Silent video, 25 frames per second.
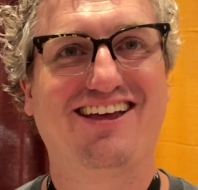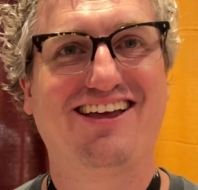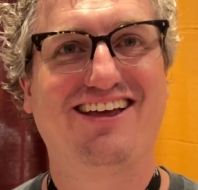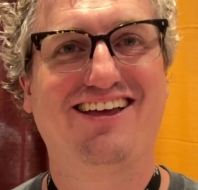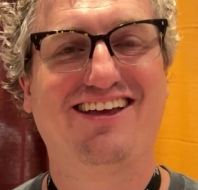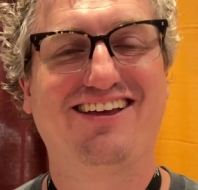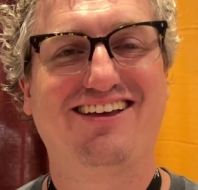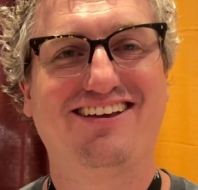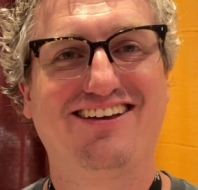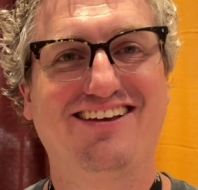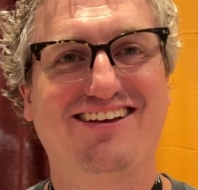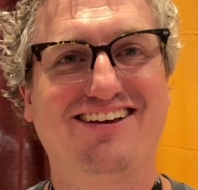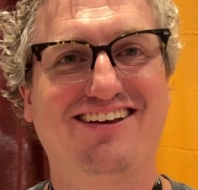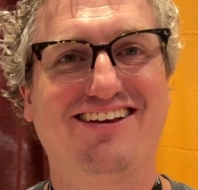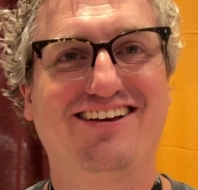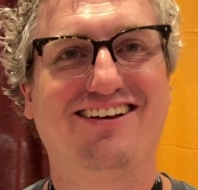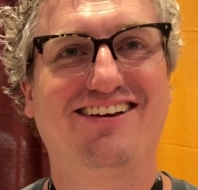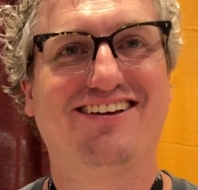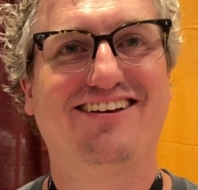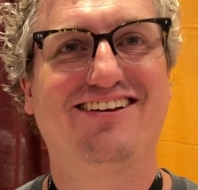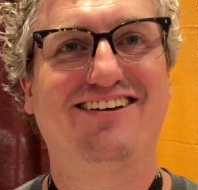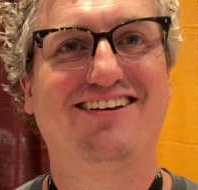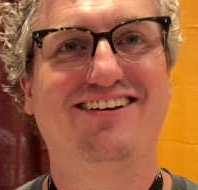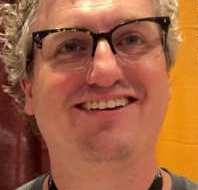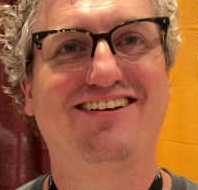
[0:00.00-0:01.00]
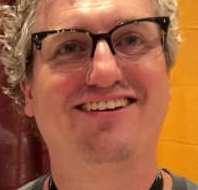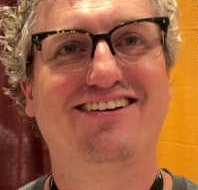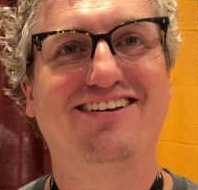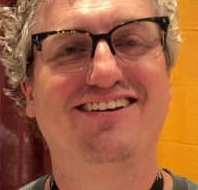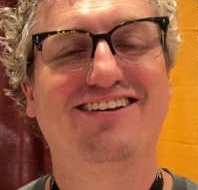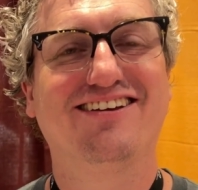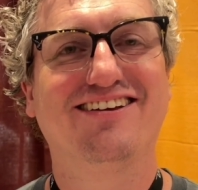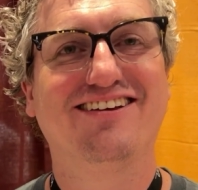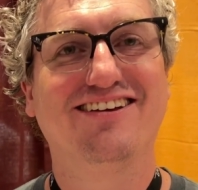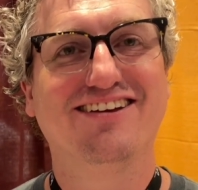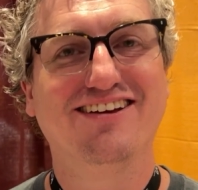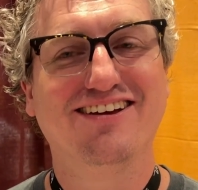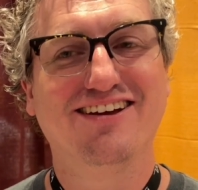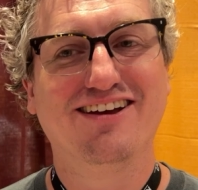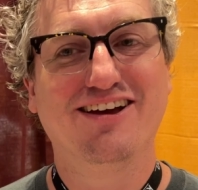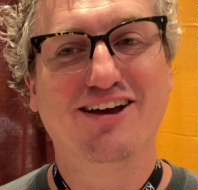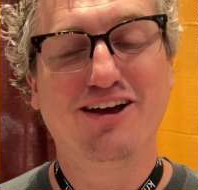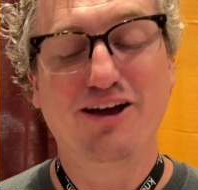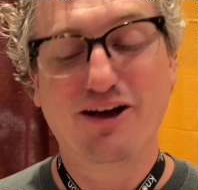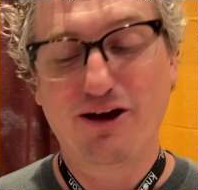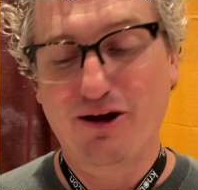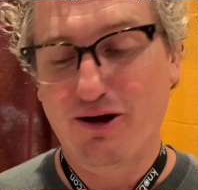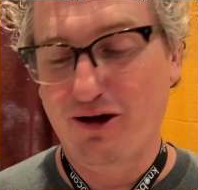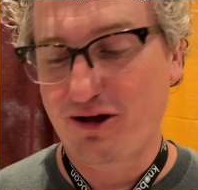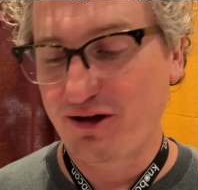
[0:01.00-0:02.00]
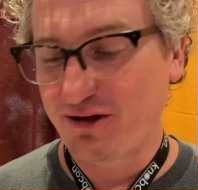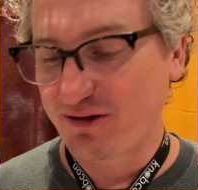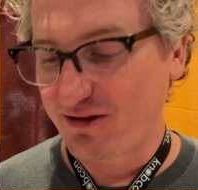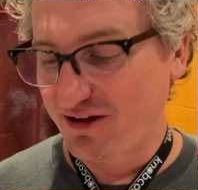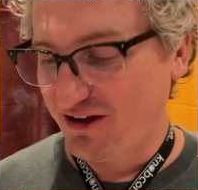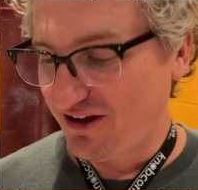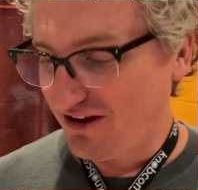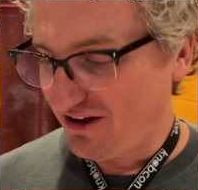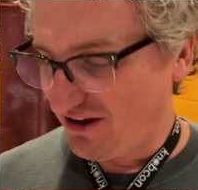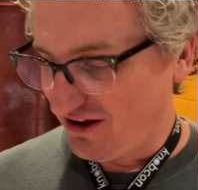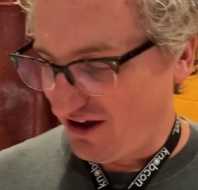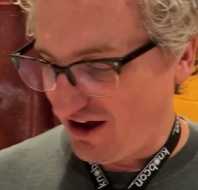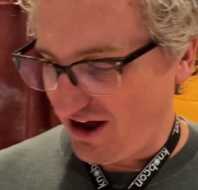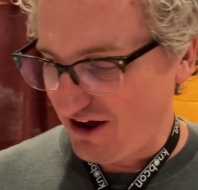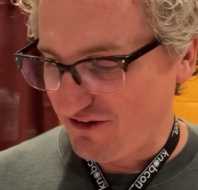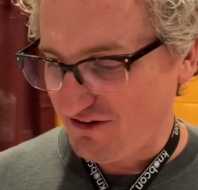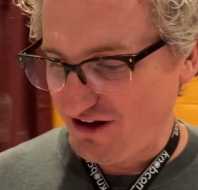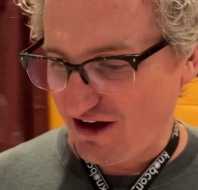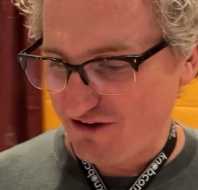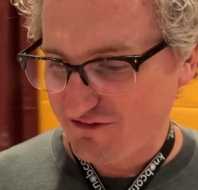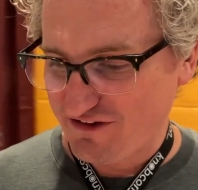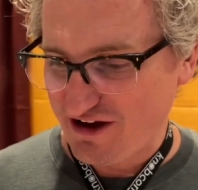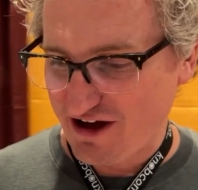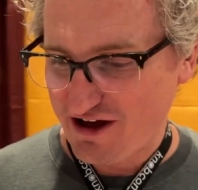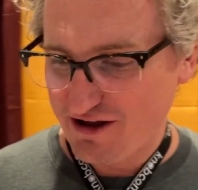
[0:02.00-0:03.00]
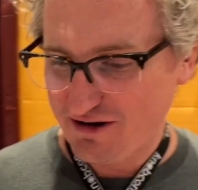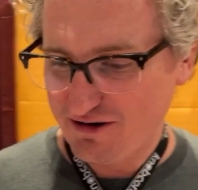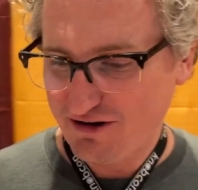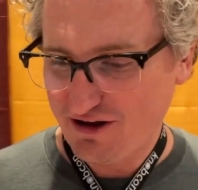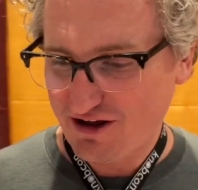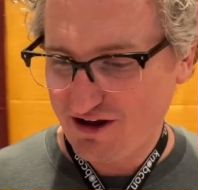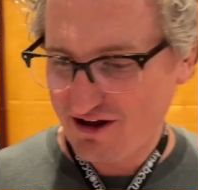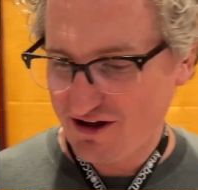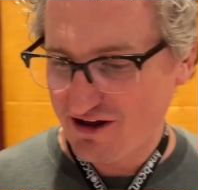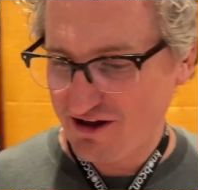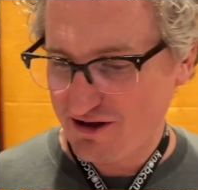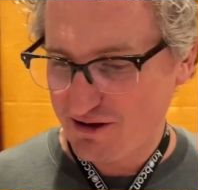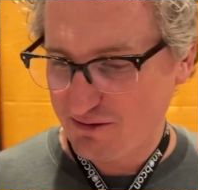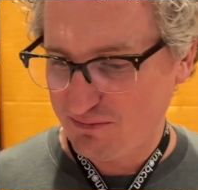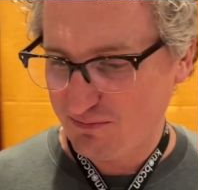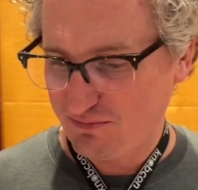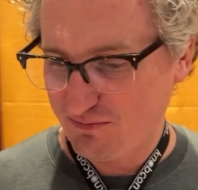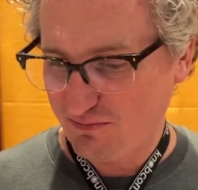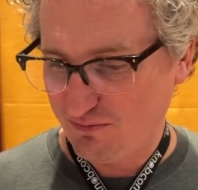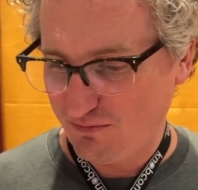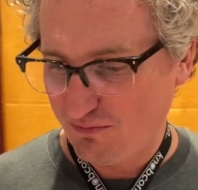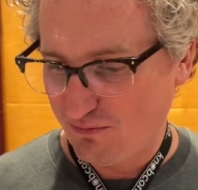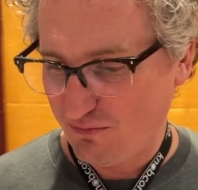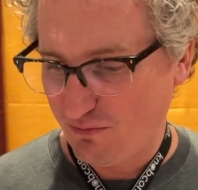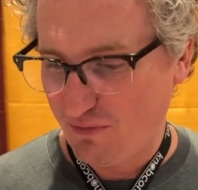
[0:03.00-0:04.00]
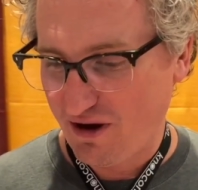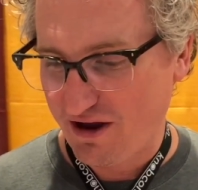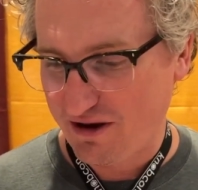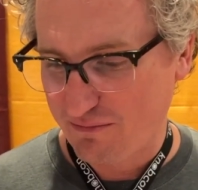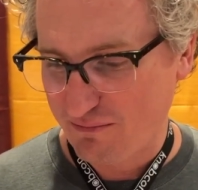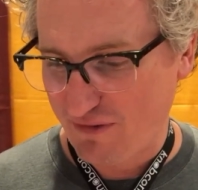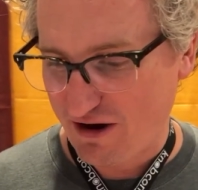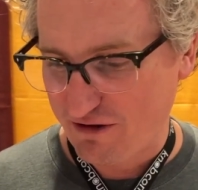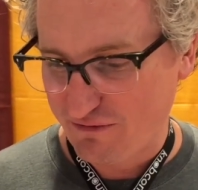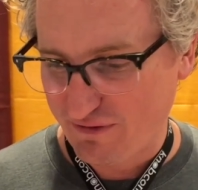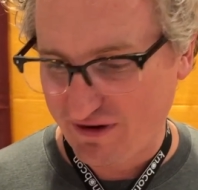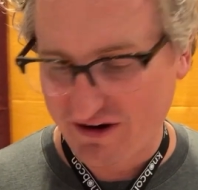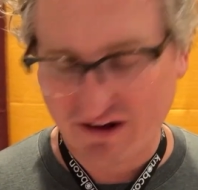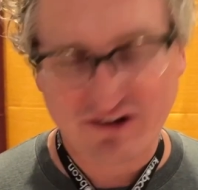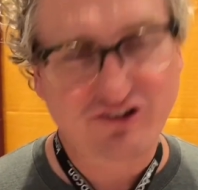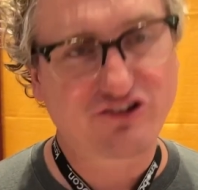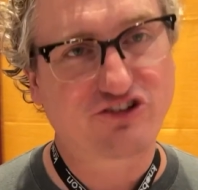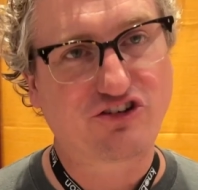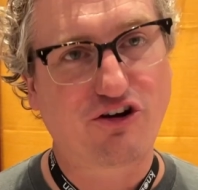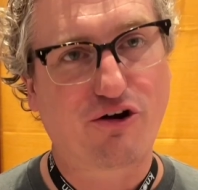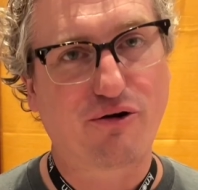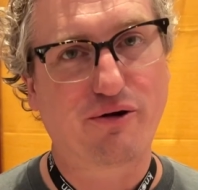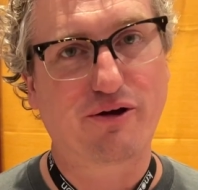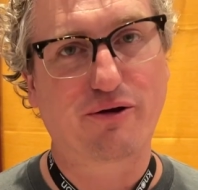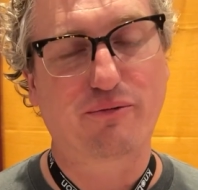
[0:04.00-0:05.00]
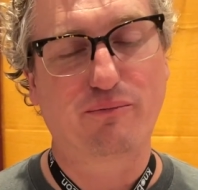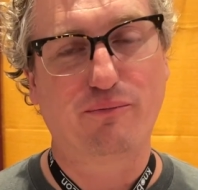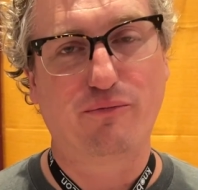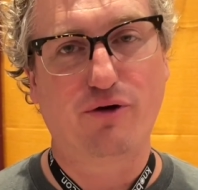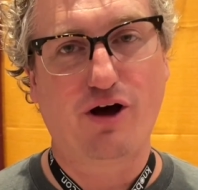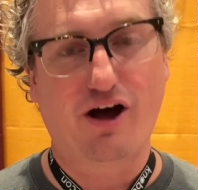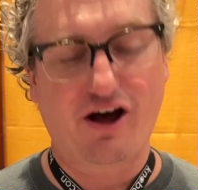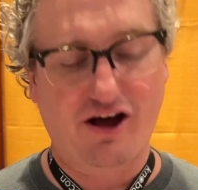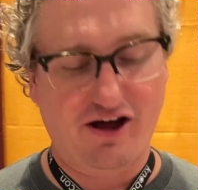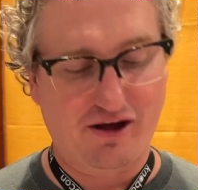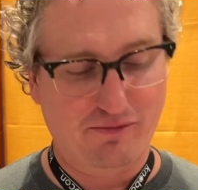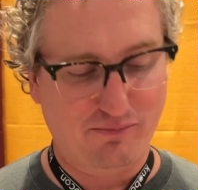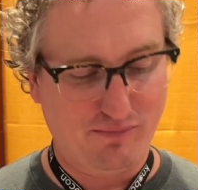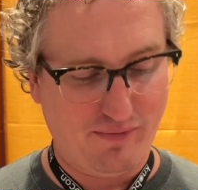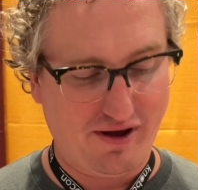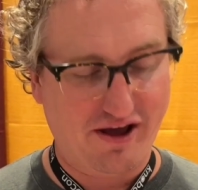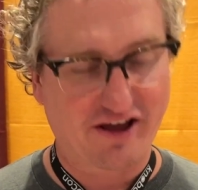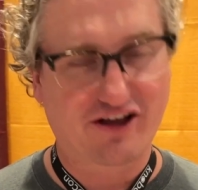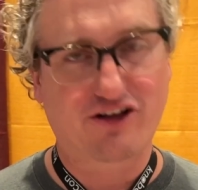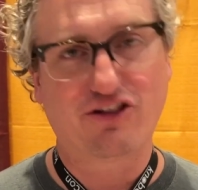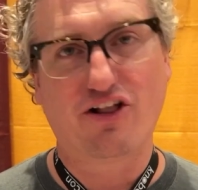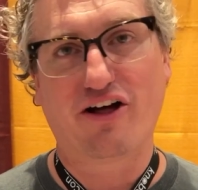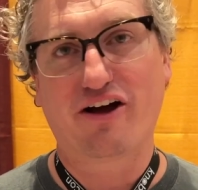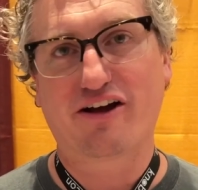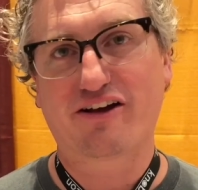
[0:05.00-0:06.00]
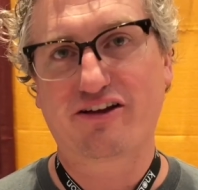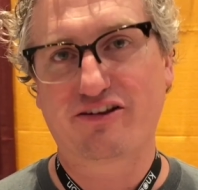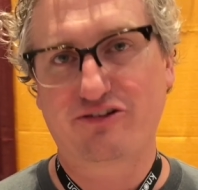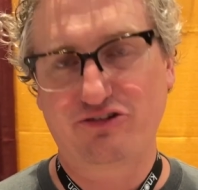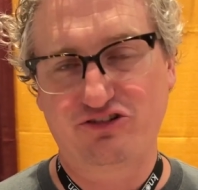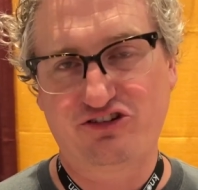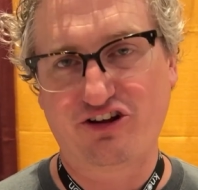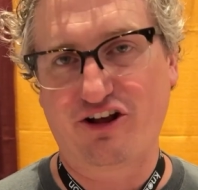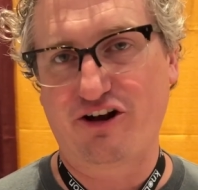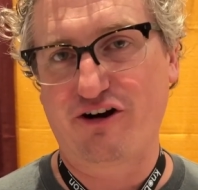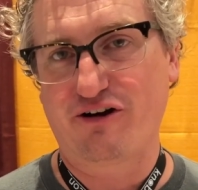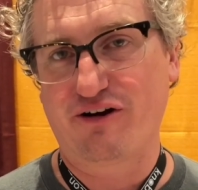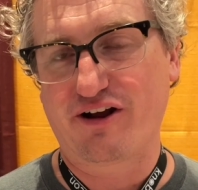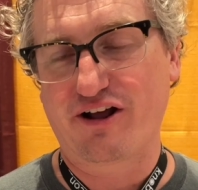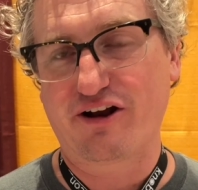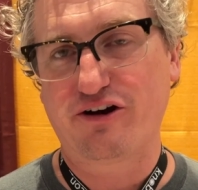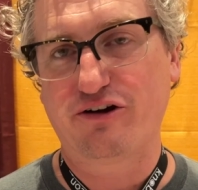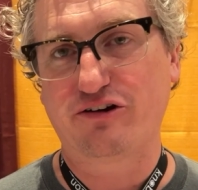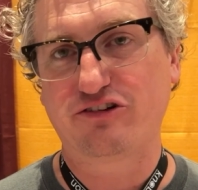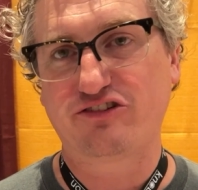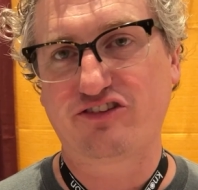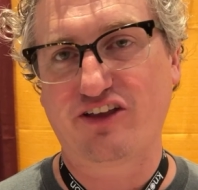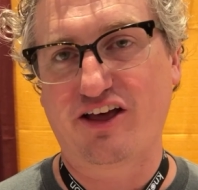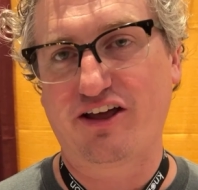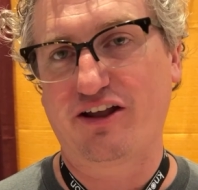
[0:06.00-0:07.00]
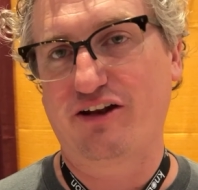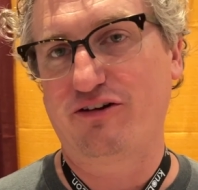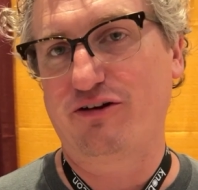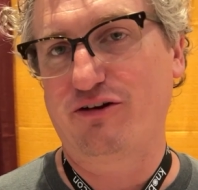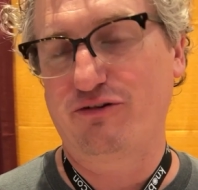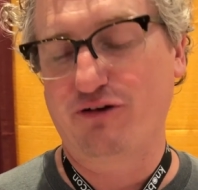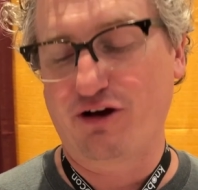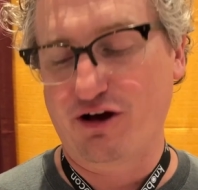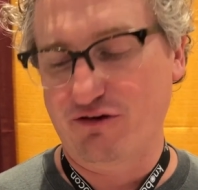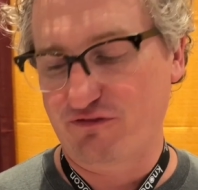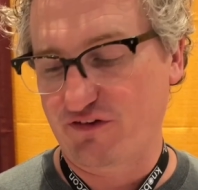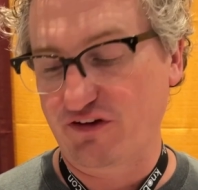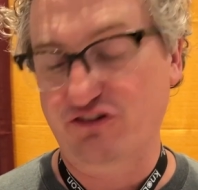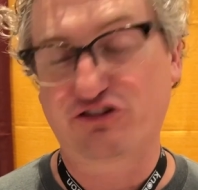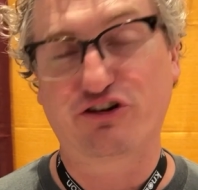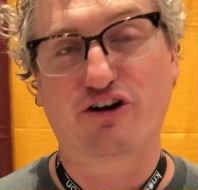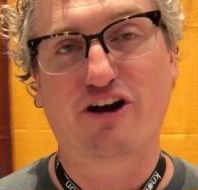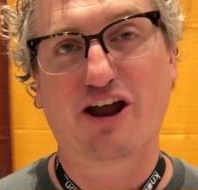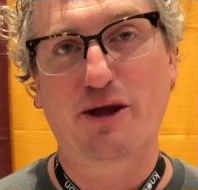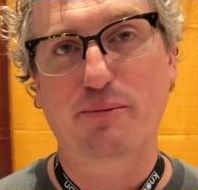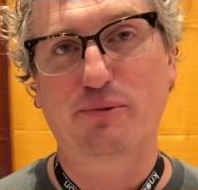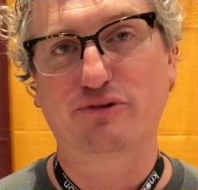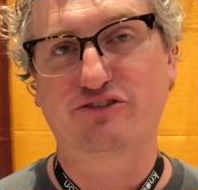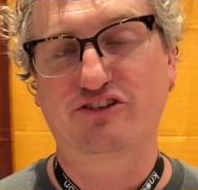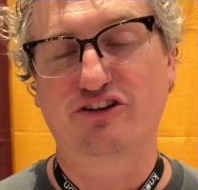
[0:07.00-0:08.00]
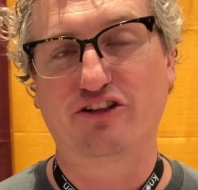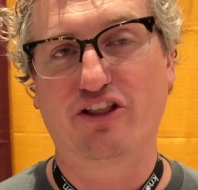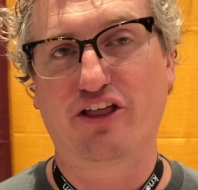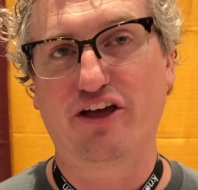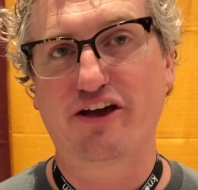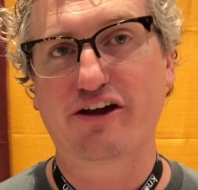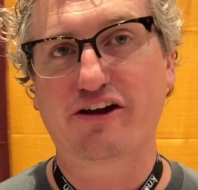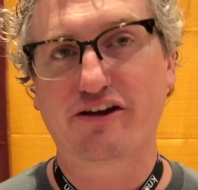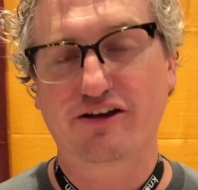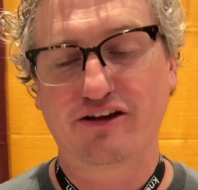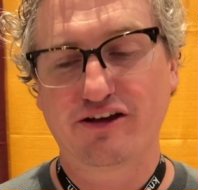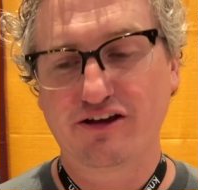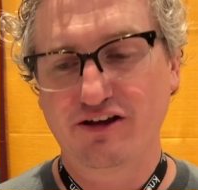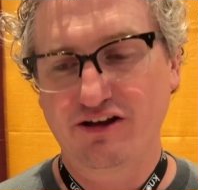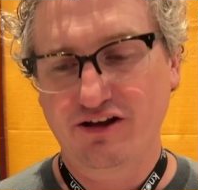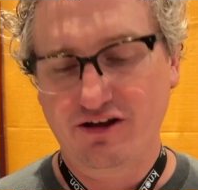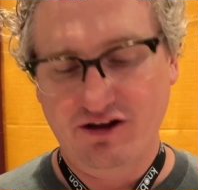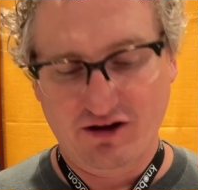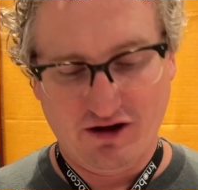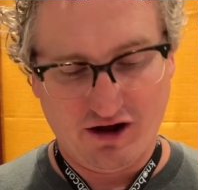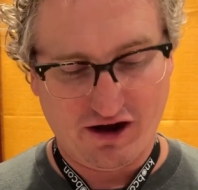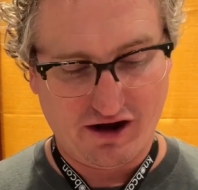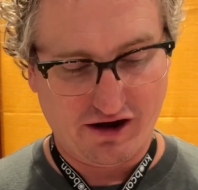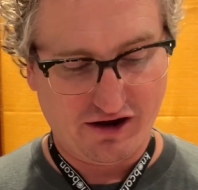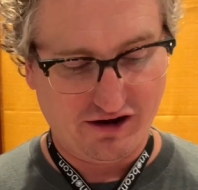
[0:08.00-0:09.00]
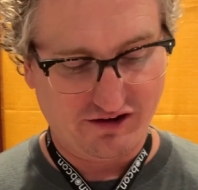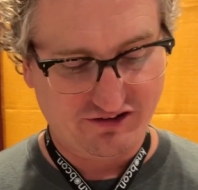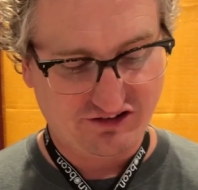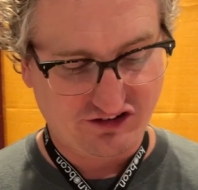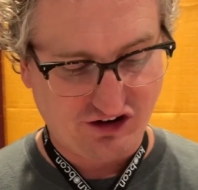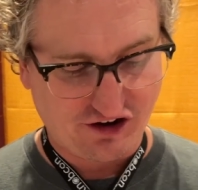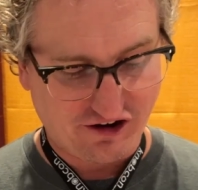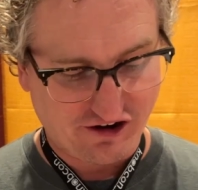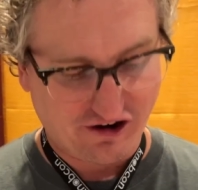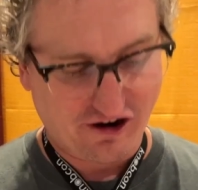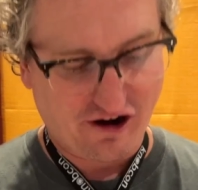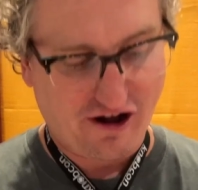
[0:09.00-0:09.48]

Yeah, great. What you got going? Oh, I, have got uh, my, my rig showing uh, my clock generators that uh, feature Ableton Link. Uh, it started